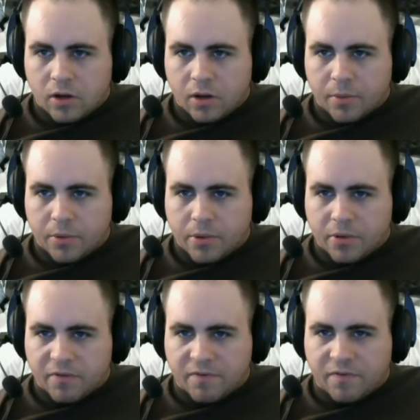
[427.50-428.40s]
I'm gonna be
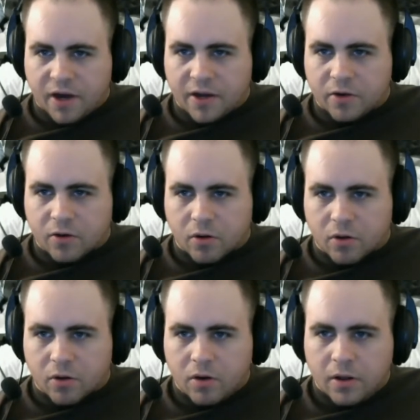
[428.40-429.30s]
able to find
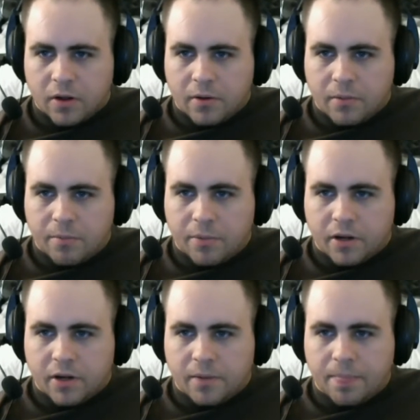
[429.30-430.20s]
her,
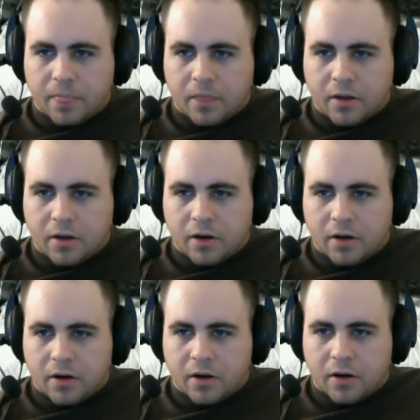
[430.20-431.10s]
but
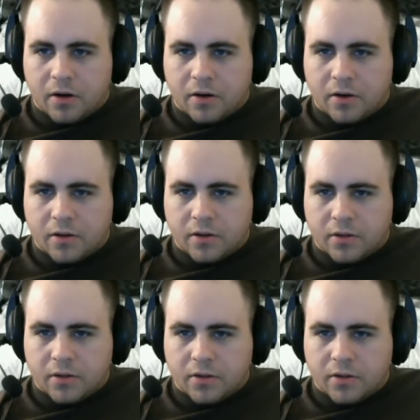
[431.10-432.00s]
uh,
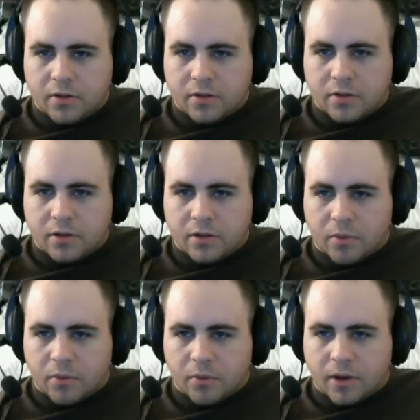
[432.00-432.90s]

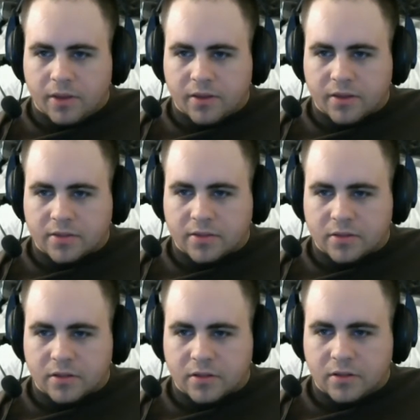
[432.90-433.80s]
oh, I think this is
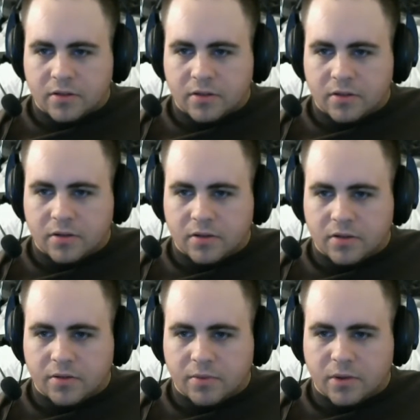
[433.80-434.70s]
it.
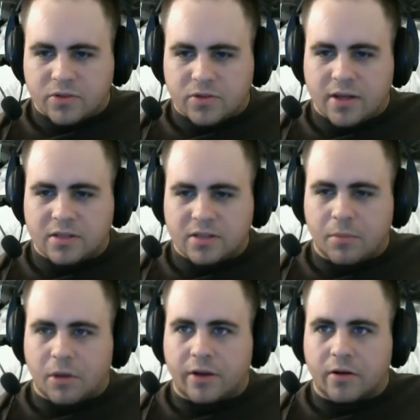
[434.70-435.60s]
Why is her last name
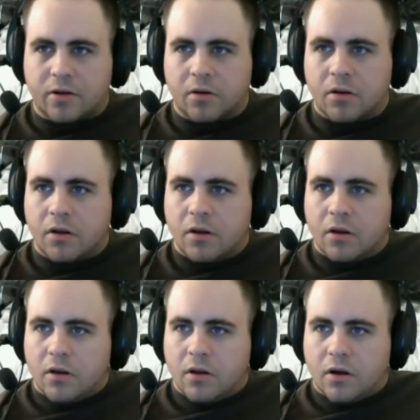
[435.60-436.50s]
not here?
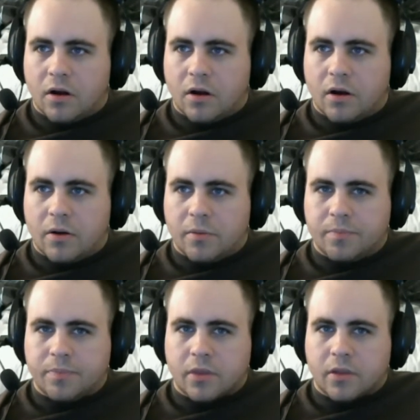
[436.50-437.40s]

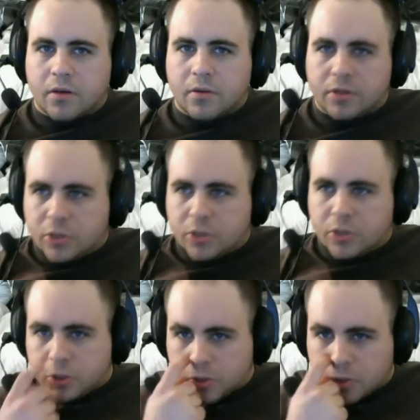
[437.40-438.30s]
Um, but
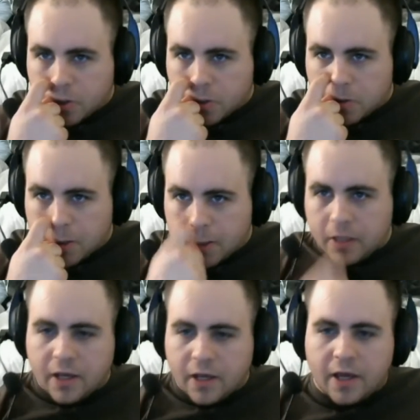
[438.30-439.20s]

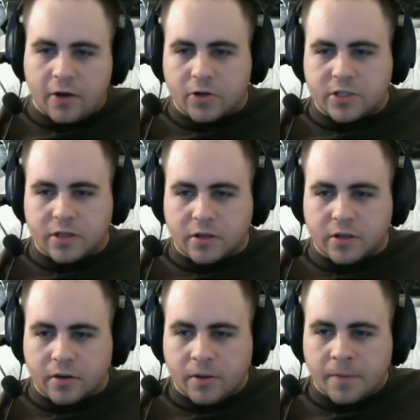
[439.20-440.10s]
Shirley
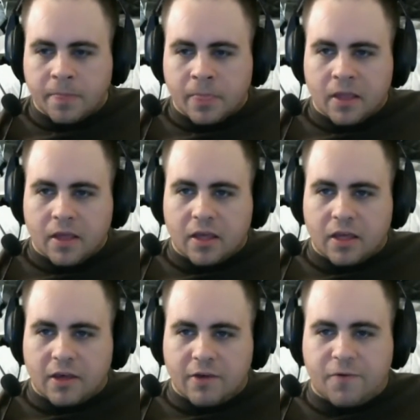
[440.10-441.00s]
Henderson.
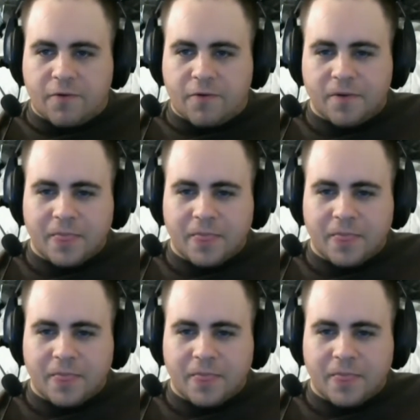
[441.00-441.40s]
If